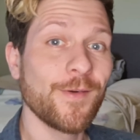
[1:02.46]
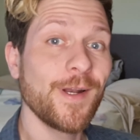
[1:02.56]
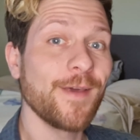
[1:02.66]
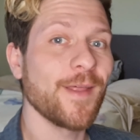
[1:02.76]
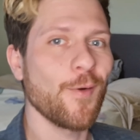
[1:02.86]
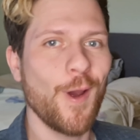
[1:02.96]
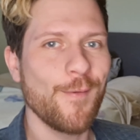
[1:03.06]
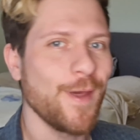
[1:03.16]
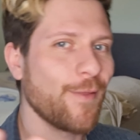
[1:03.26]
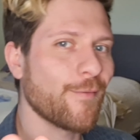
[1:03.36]
Really, there were
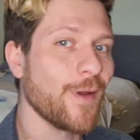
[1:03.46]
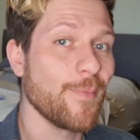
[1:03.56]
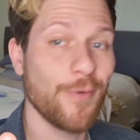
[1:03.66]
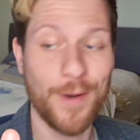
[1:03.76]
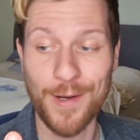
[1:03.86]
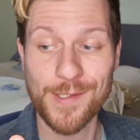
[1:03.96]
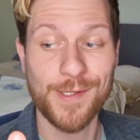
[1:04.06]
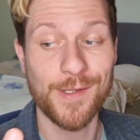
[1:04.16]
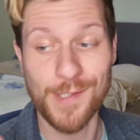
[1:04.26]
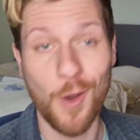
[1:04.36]
only 3 products
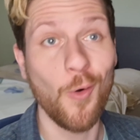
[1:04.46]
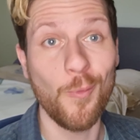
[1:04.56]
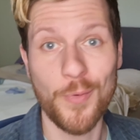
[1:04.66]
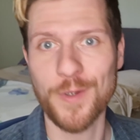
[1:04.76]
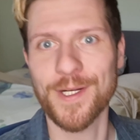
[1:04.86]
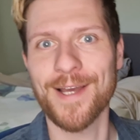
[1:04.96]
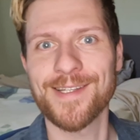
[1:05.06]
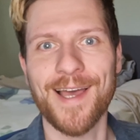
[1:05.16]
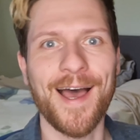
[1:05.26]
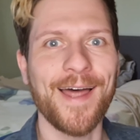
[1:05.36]
to this whole
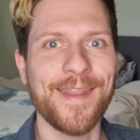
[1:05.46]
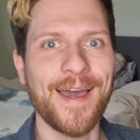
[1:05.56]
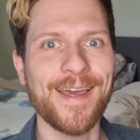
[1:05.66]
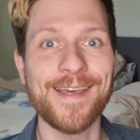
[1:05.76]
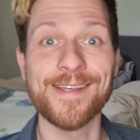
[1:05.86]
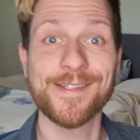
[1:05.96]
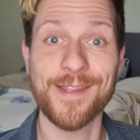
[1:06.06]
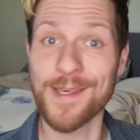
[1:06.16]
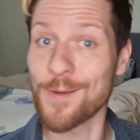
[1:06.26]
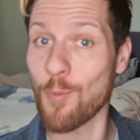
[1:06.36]
project, and that is
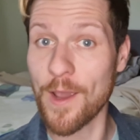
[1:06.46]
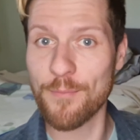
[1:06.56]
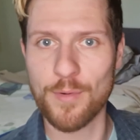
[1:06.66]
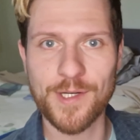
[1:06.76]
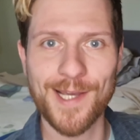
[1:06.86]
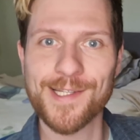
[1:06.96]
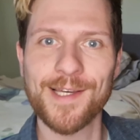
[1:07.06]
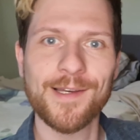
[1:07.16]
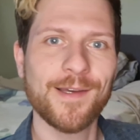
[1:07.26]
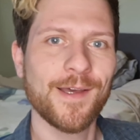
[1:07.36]
the wave projector,